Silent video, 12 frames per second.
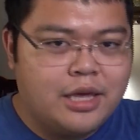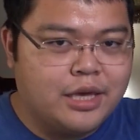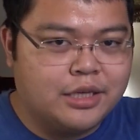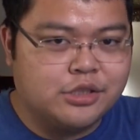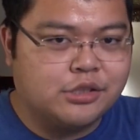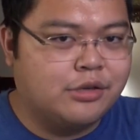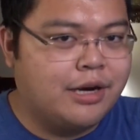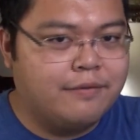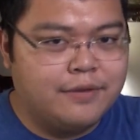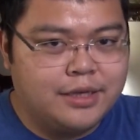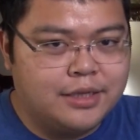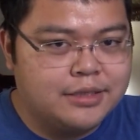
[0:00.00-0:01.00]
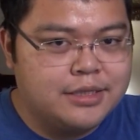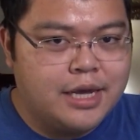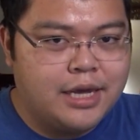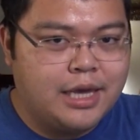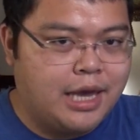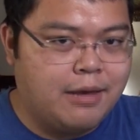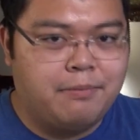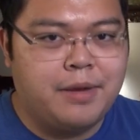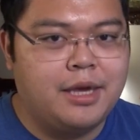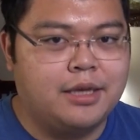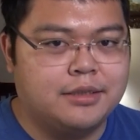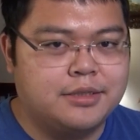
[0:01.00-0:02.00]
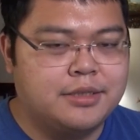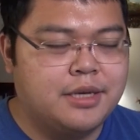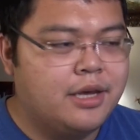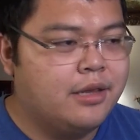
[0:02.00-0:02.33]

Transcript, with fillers: extravagant campaigns.